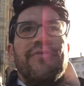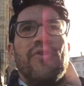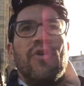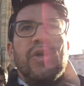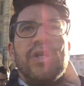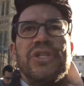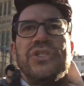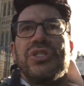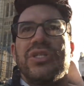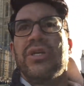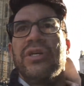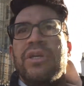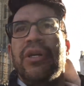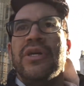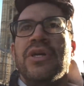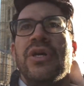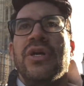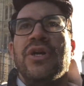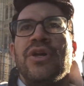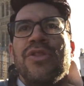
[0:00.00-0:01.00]
divorced,
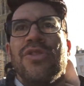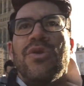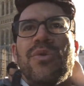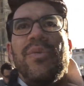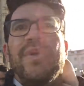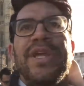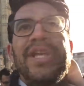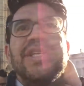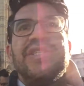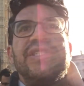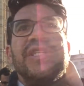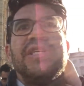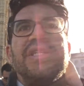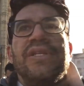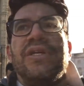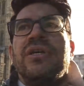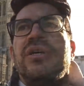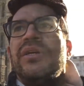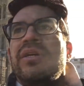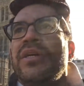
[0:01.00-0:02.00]
the
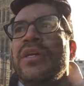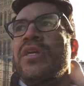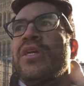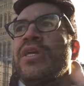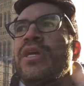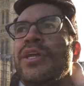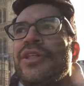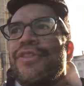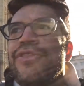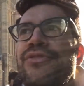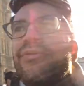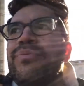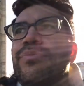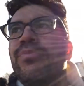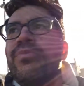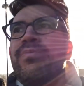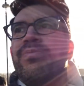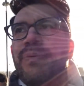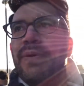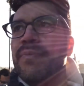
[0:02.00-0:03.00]
reason
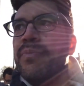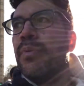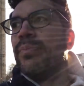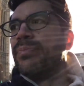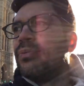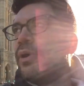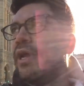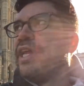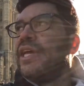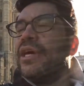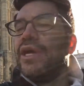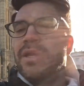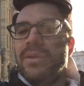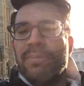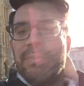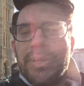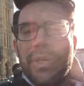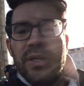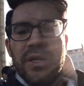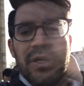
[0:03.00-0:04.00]
people break up,